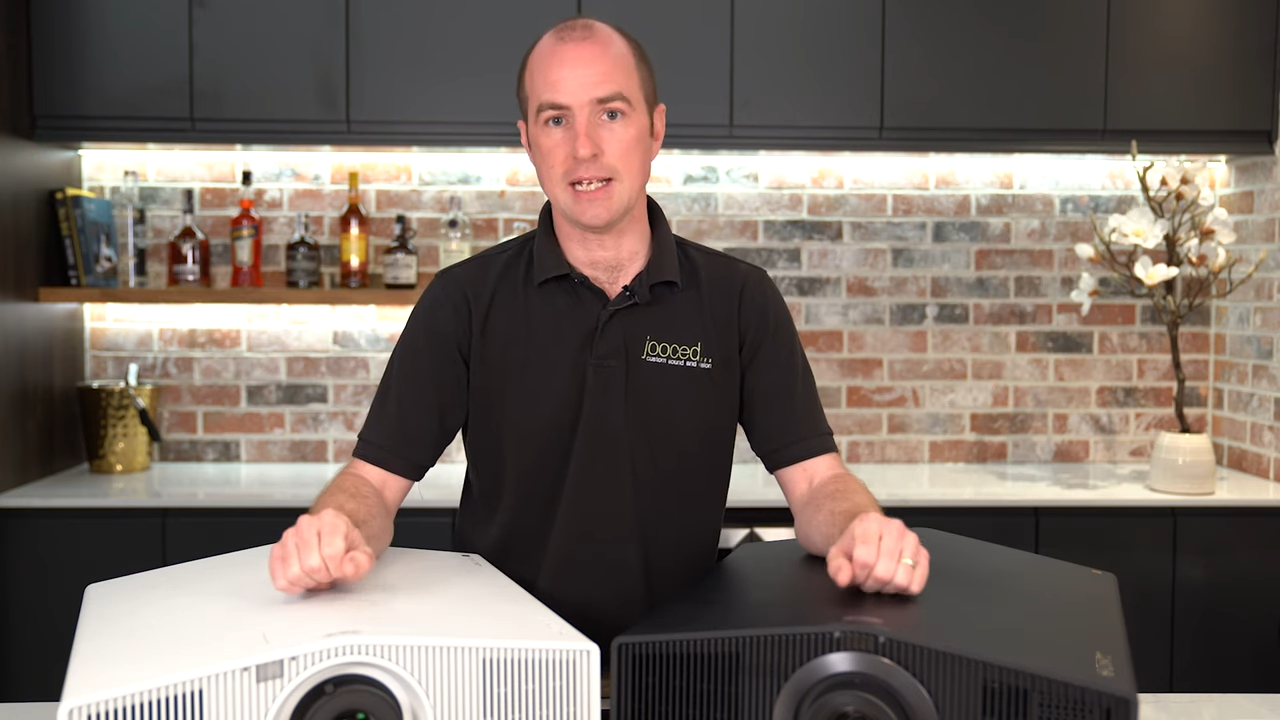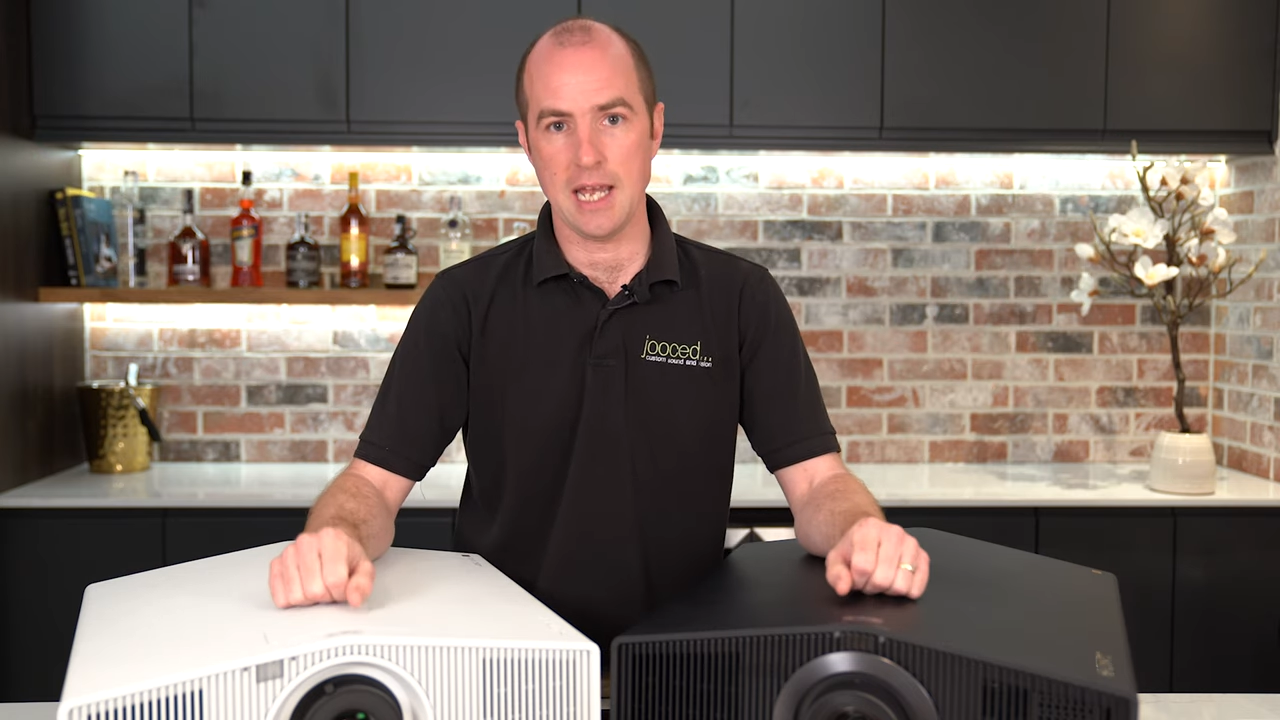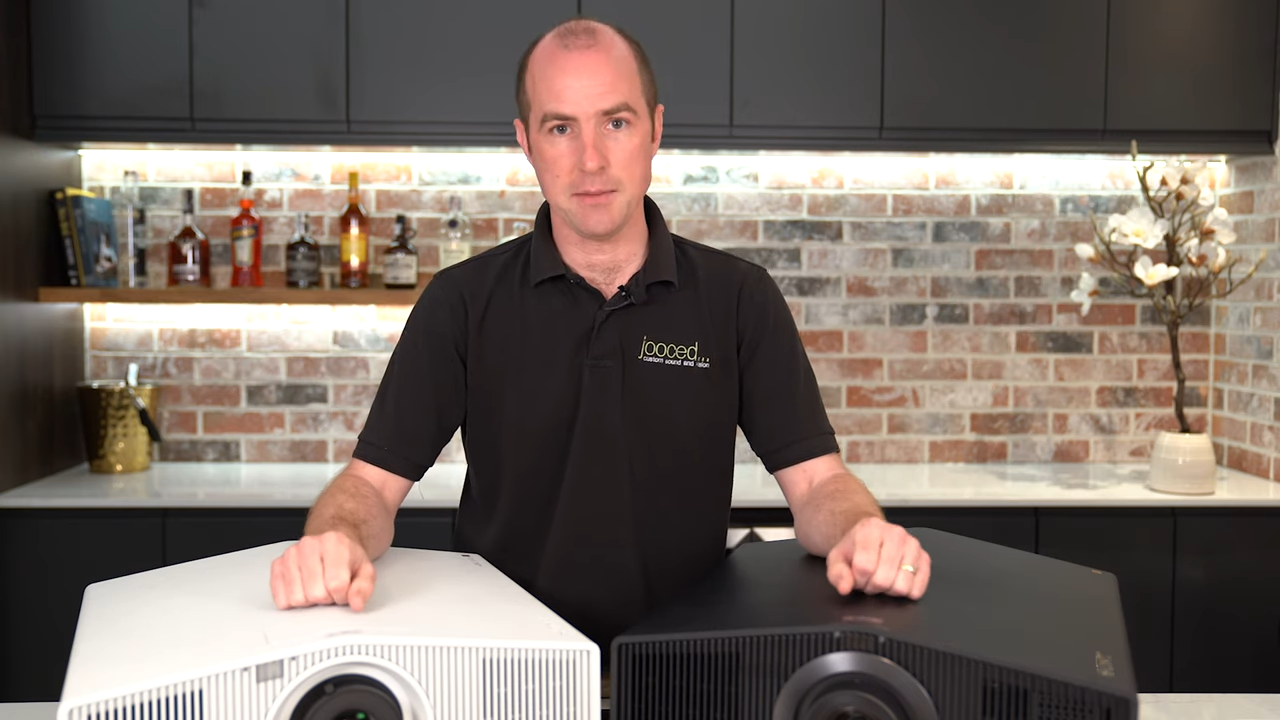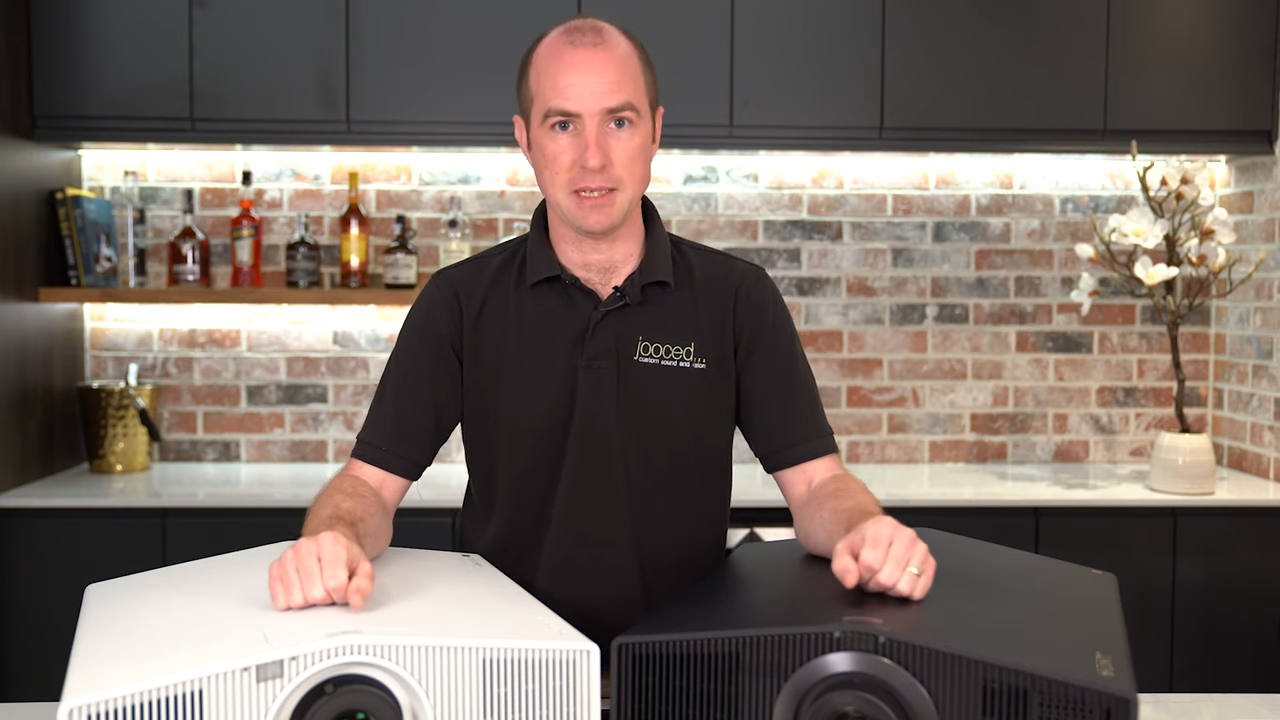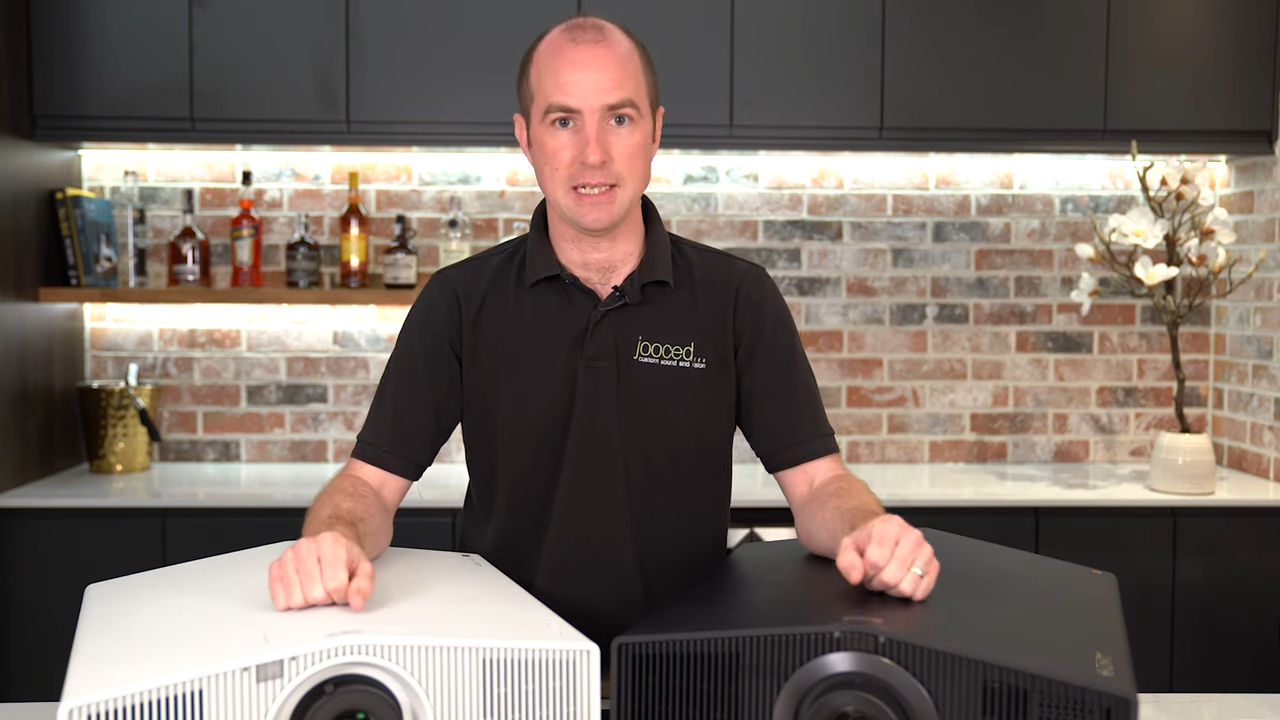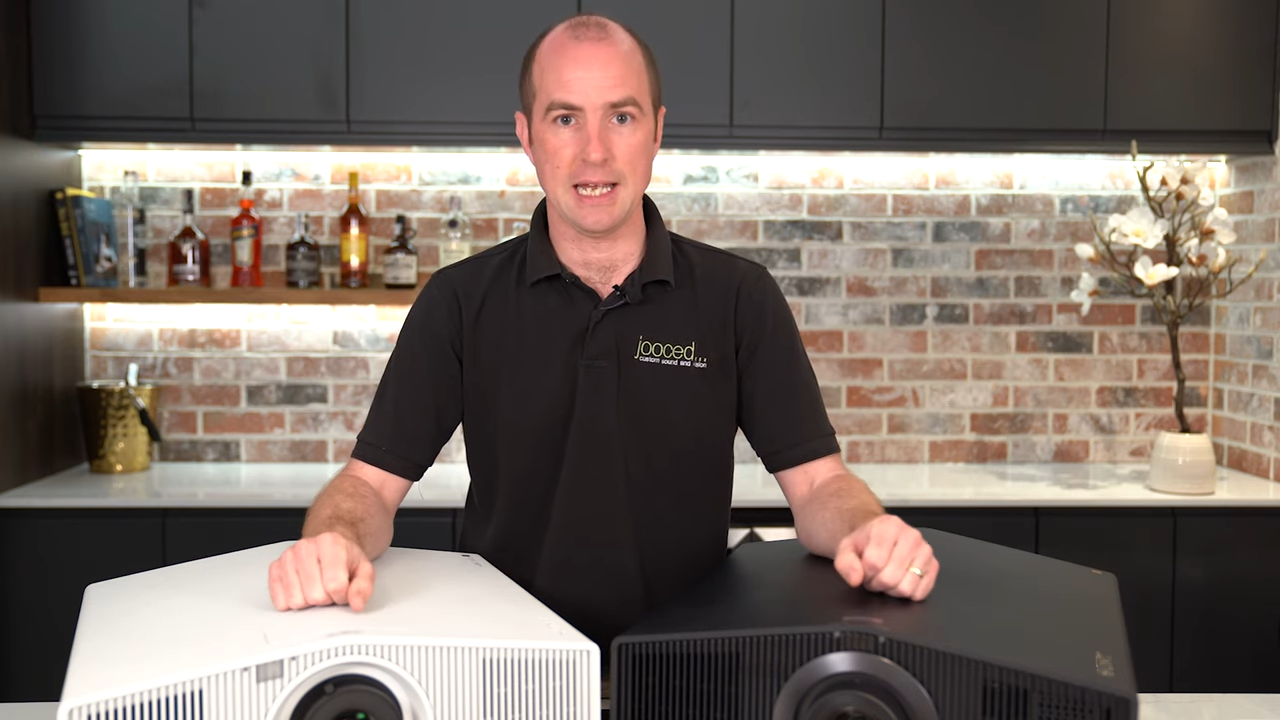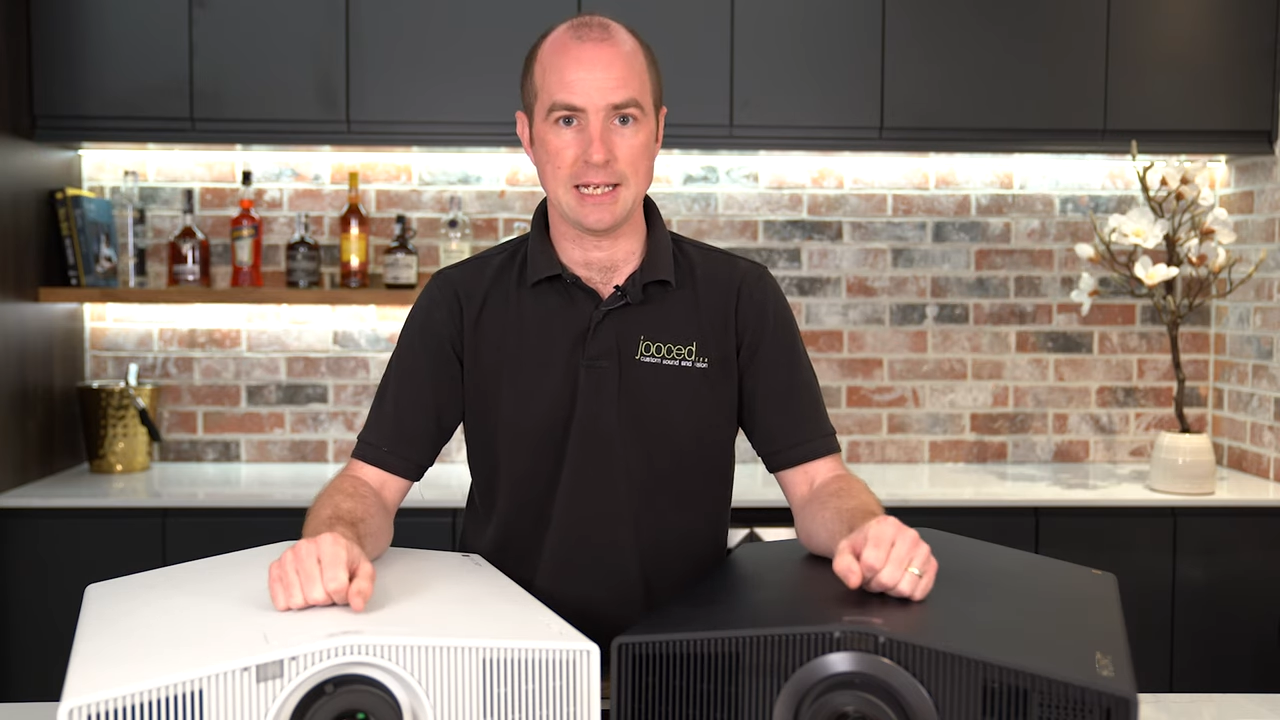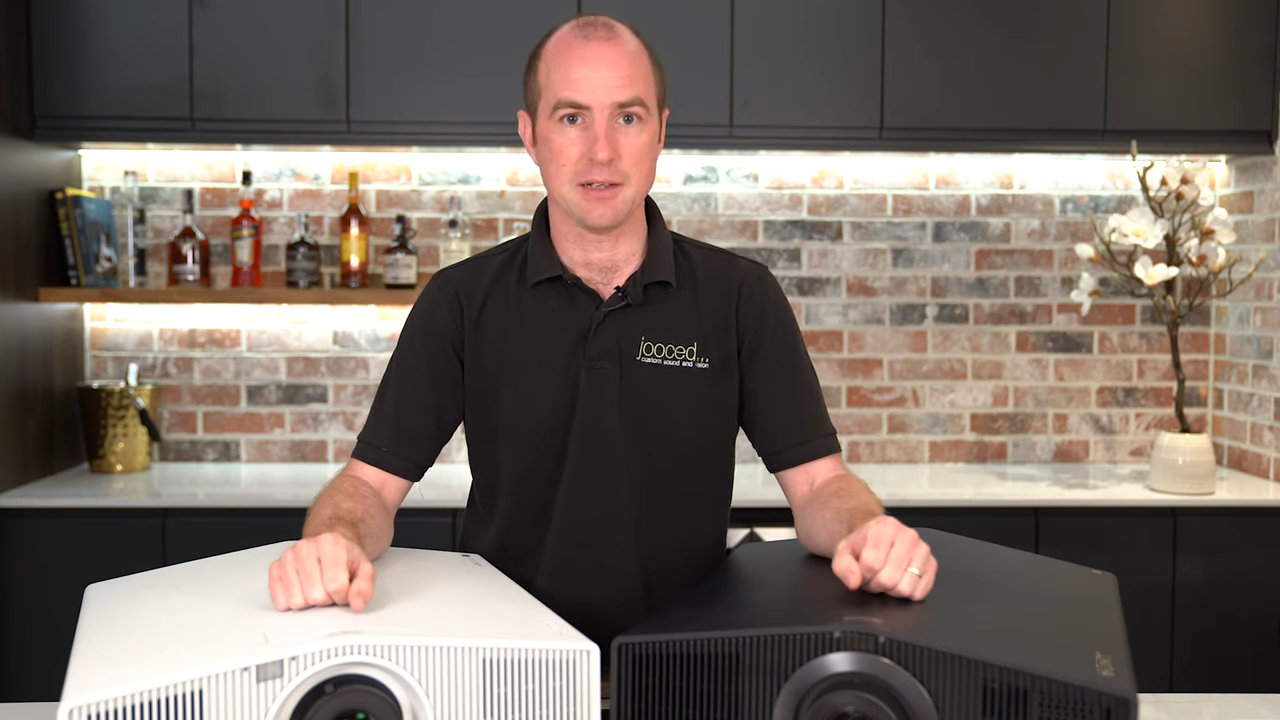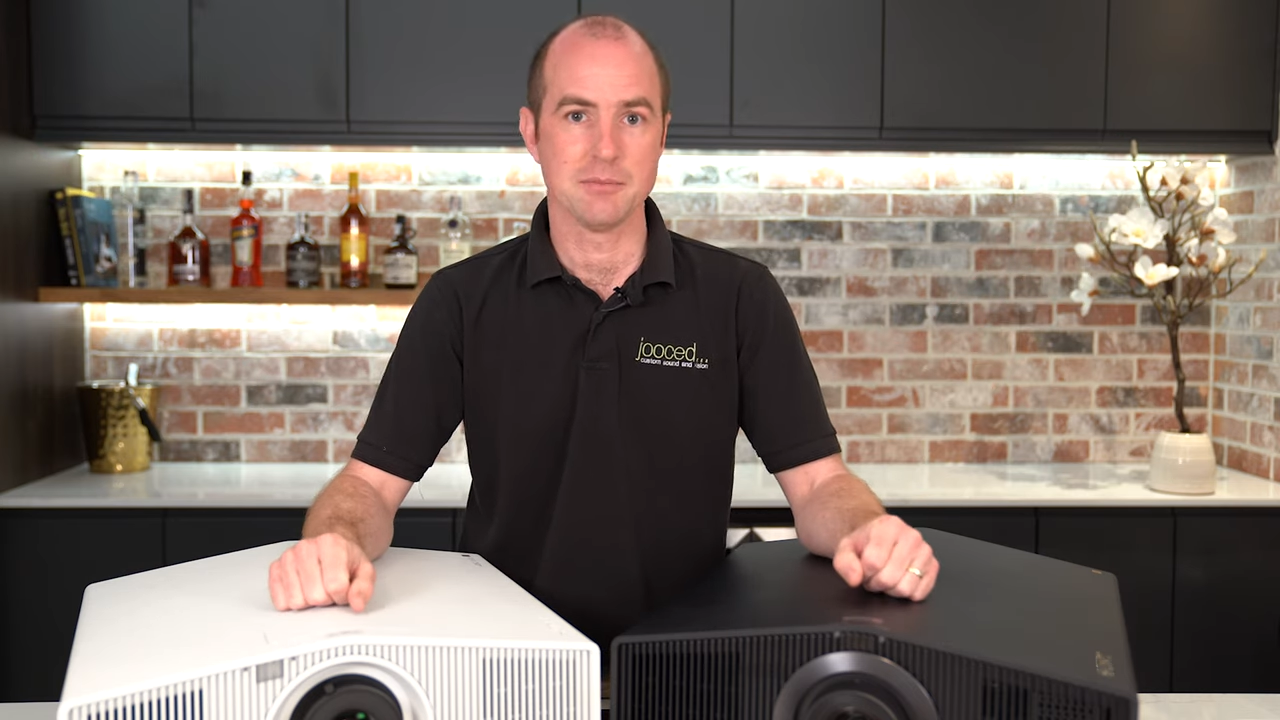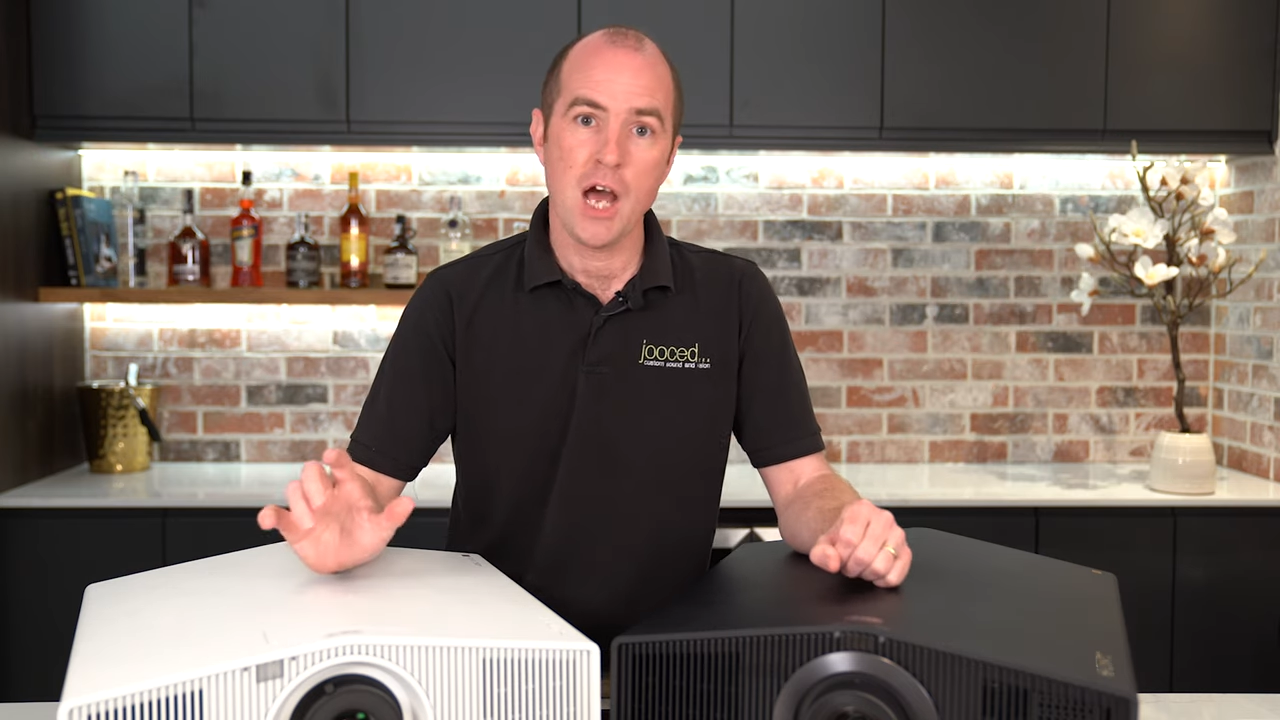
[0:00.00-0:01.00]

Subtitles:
gaming lag.